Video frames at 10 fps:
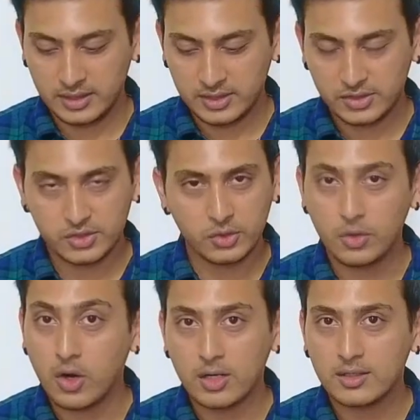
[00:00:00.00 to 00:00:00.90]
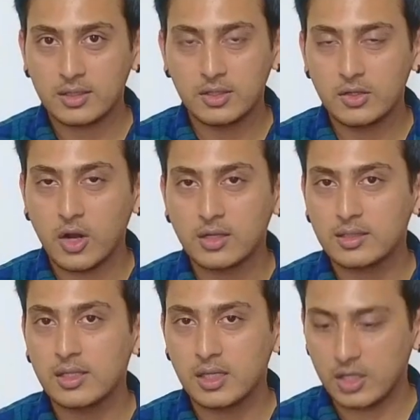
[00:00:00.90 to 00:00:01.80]
So not
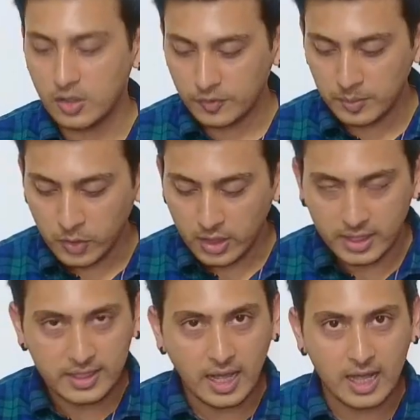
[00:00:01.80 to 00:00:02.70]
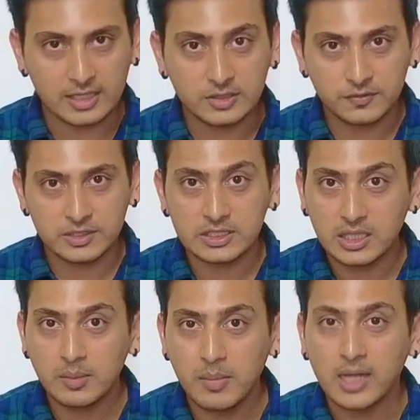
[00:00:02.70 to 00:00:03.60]
thinking of your body as
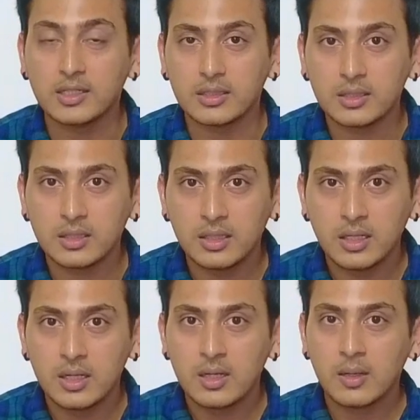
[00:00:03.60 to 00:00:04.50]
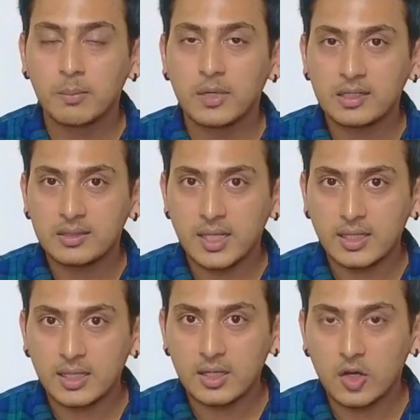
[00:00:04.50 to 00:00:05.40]
physical matter, but
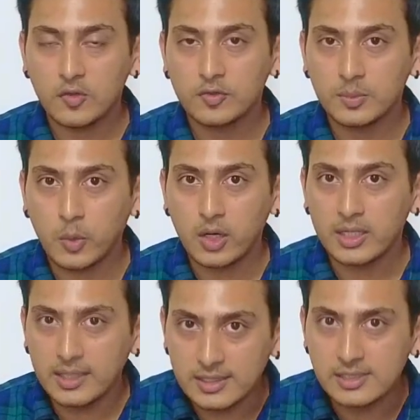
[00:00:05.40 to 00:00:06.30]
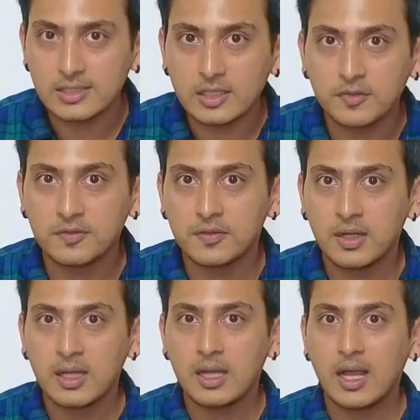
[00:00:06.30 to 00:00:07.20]
thinking of the body itself
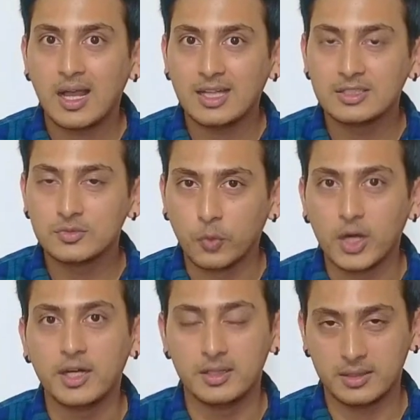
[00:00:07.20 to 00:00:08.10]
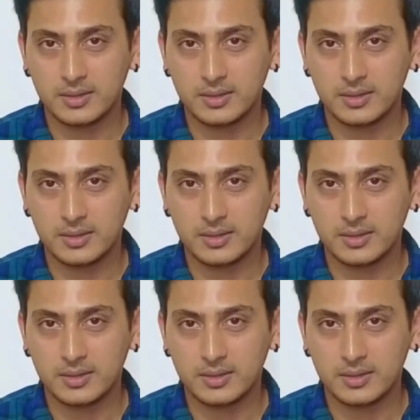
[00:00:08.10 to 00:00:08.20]
as void,